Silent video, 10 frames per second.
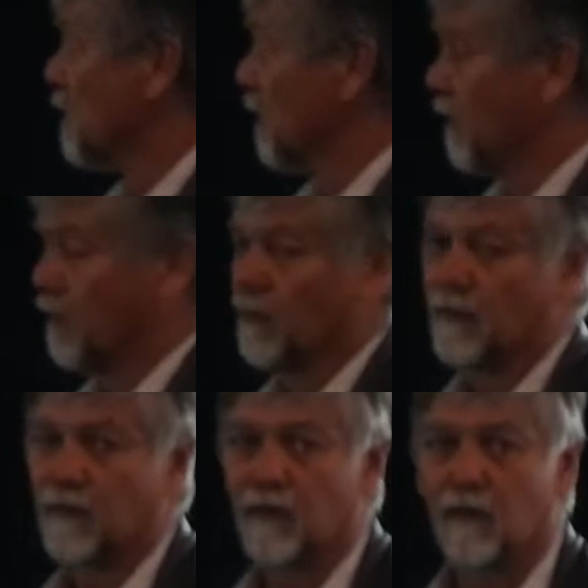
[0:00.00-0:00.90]
So
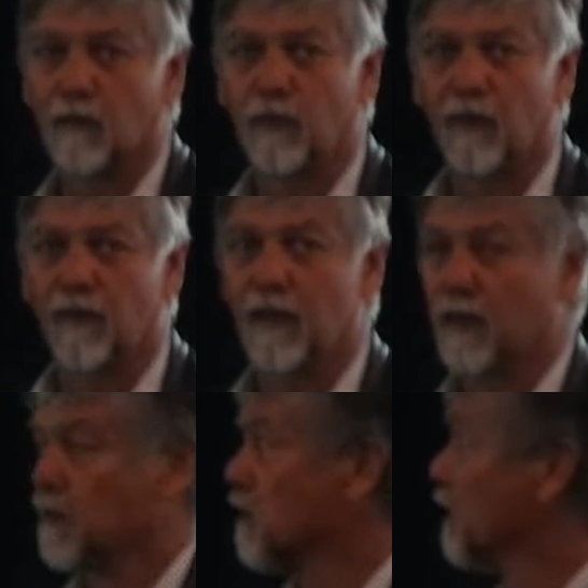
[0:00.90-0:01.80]
the plot
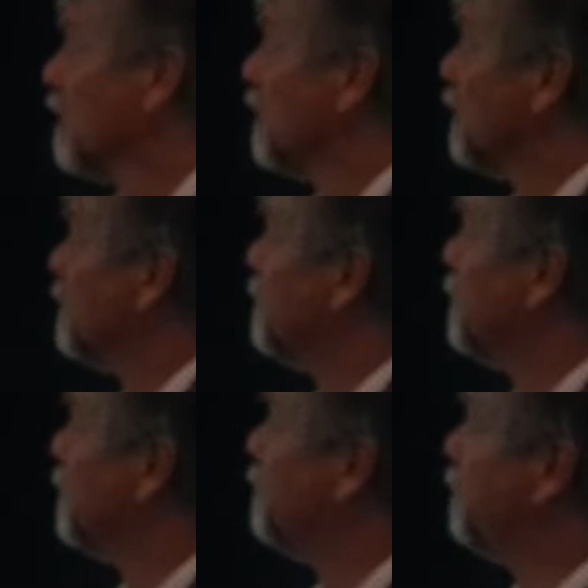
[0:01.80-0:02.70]
thickens.
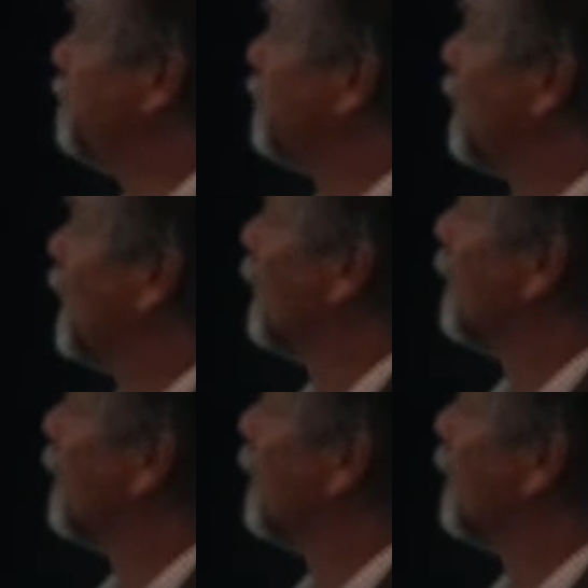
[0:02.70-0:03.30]
And